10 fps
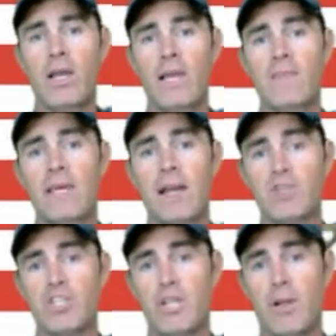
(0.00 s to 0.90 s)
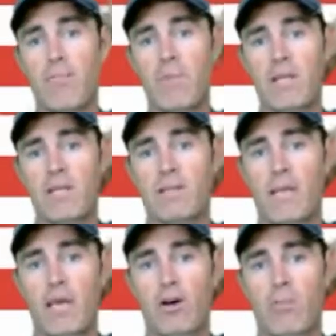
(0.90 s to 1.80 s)
and I'm just going to bend at
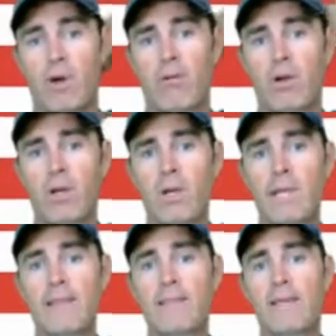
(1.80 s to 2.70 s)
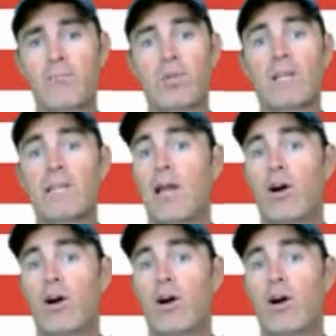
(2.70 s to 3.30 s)
the elbow and then bring that